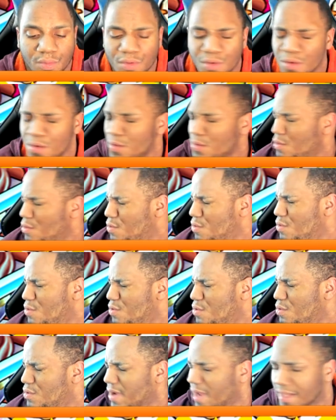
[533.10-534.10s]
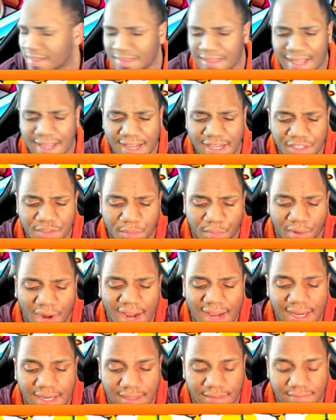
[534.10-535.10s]
Woo! That thing's
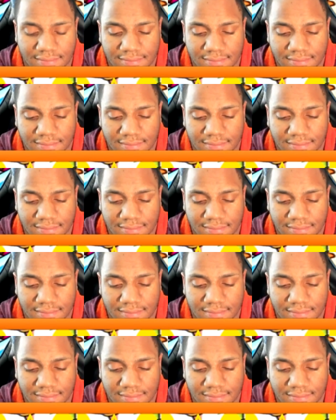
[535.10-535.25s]
bright.